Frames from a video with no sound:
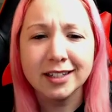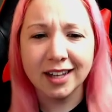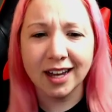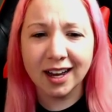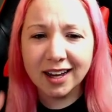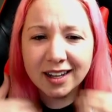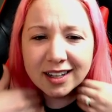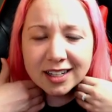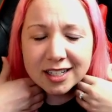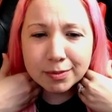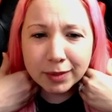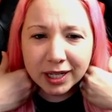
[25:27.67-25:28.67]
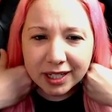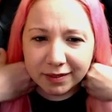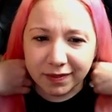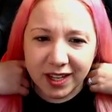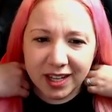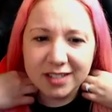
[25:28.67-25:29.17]
Guys, my
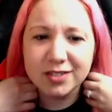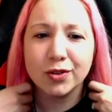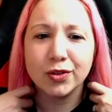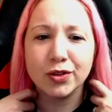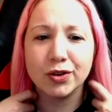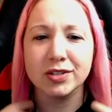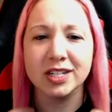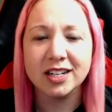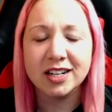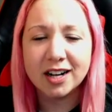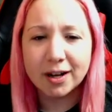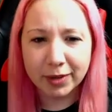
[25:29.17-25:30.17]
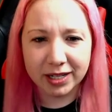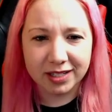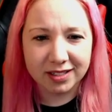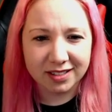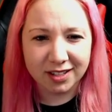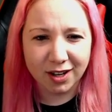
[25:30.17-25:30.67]
things are 13 and up.
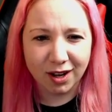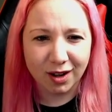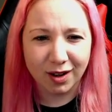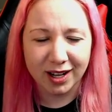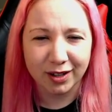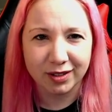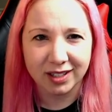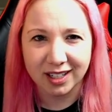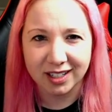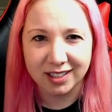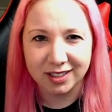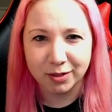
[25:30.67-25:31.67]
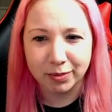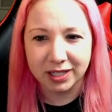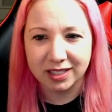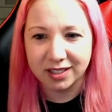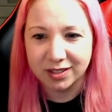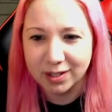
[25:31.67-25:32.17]
No, I don't think I could do
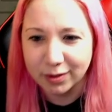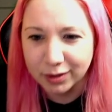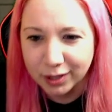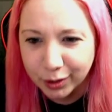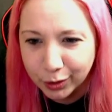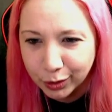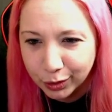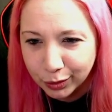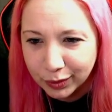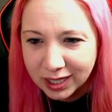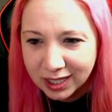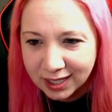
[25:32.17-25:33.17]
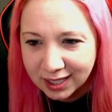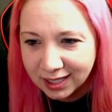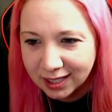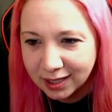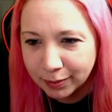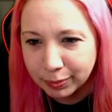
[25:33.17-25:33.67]
pigtails. That would look
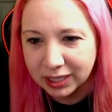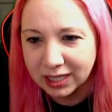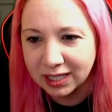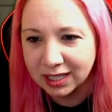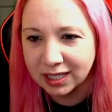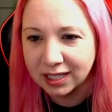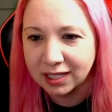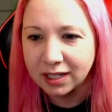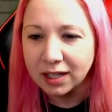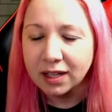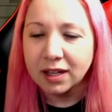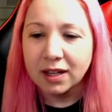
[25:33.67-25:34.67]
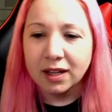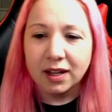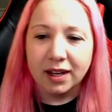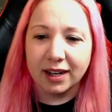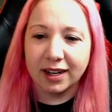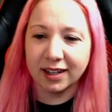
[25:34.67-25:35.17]
creepy.
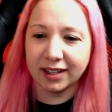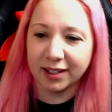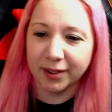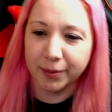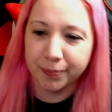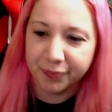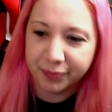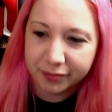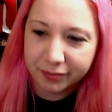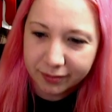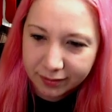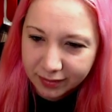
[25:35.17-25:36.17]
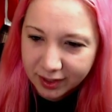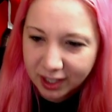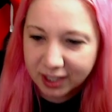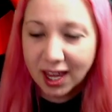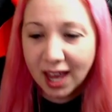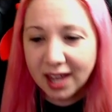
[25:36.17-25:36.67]

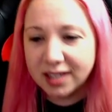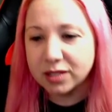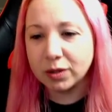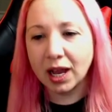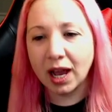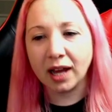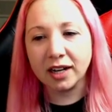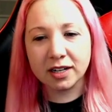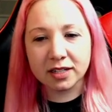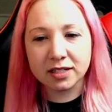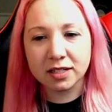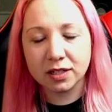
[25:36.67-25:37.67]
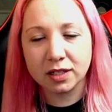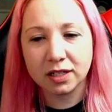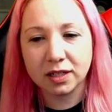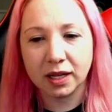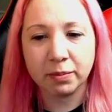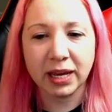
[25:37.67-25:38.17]
Yeah, so it kind of does
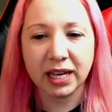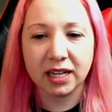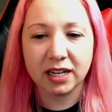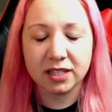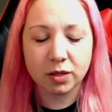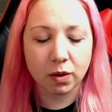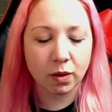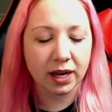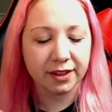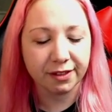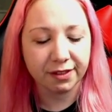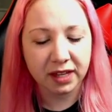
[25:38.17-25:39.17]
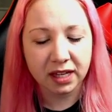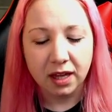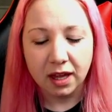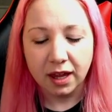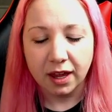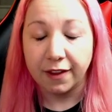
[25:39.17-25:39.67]
look like Megan. And so I think
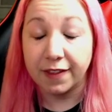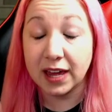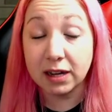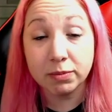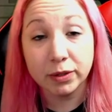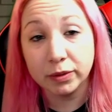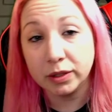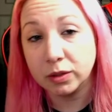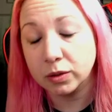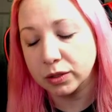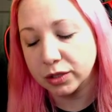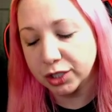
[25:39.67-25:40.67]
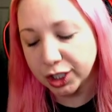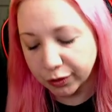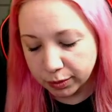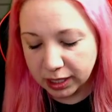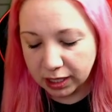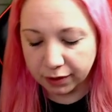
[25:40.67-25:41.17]
that would be really cool. So the chick
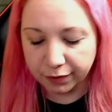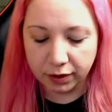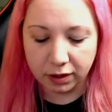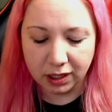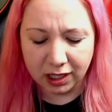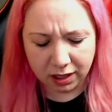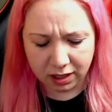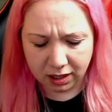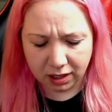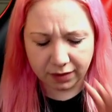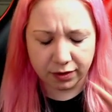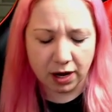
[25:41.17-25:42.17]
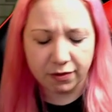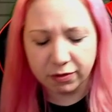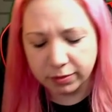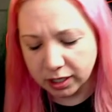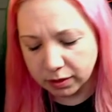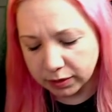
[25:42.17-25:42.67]
from Sound of Fury, if you're not
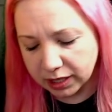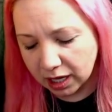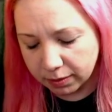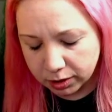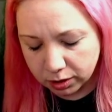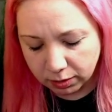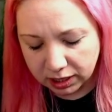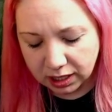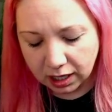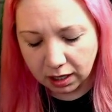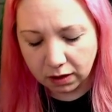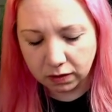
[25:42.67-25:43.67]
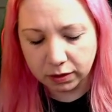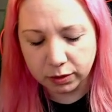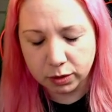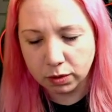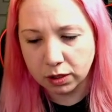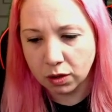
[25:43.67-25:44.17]
familiar with that episode by title, it
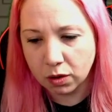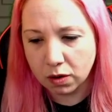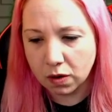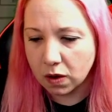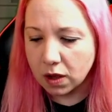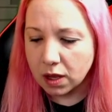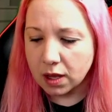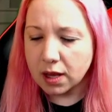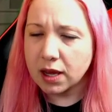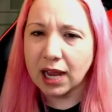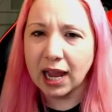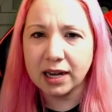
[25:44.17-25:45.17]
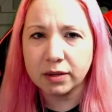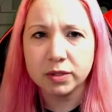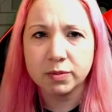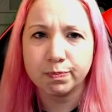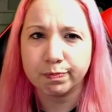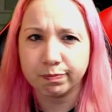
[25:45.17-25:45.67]
was where the girl kind of
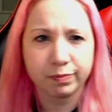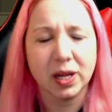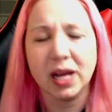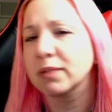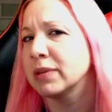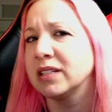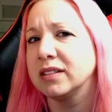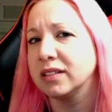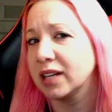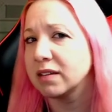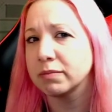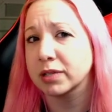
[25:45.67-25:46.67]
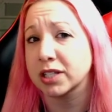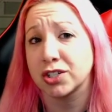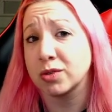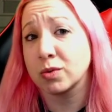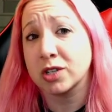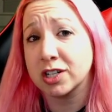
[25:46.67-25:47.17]
was blackmailing Nate because
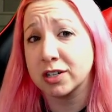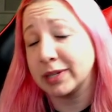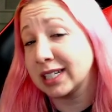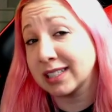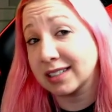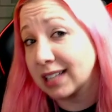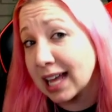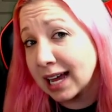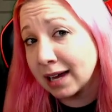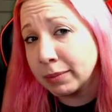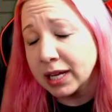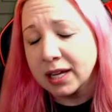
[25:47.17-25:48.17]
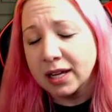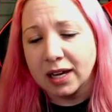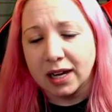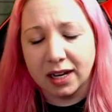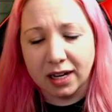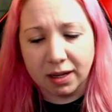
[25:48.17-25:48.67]
she wanted to be in the lab,
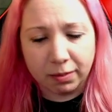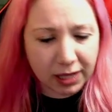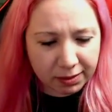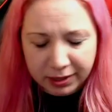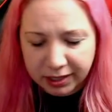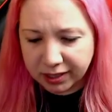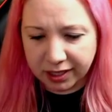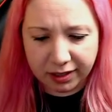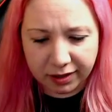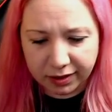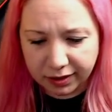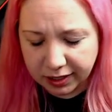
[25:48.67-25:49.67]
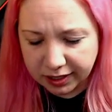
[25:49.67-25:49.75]
blackmailing